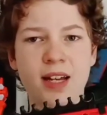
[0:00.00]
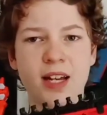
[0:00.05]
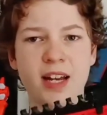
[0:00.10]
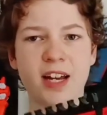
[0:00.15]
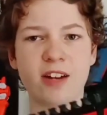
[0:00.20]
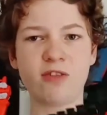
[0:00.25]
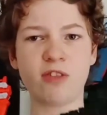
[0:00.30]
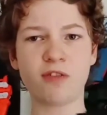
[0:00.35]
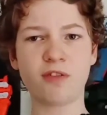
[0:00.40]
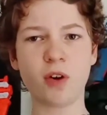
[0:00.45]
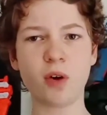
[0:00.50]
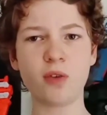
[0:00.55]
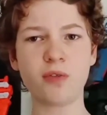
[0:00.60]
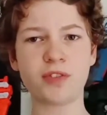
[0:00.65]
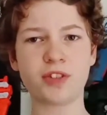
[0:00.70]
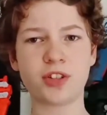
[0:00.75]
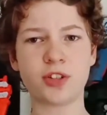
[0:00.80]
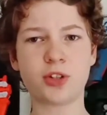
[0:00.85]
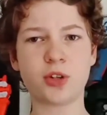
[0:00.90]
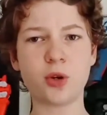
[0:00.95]
It
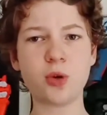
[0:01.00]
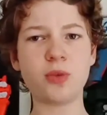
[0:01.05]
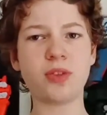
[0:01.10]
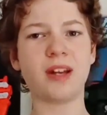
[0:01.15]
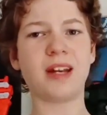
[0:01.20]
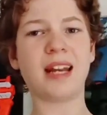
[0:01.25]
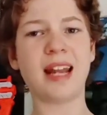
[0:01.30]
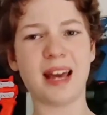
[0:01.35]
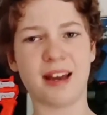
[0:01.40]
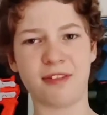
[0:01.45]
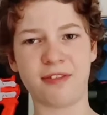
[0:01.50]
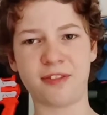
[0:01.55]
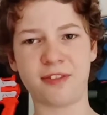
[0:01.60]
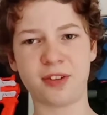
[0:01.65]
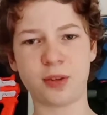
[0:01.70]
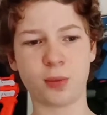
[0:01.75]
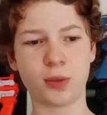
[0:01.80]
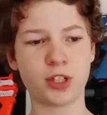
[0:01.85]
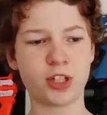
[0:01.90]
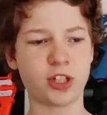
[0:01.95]
revolves to the
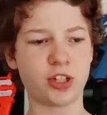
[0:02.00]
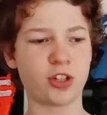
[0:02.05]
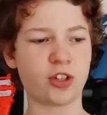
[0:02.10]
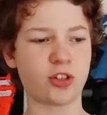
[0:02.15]
left, which is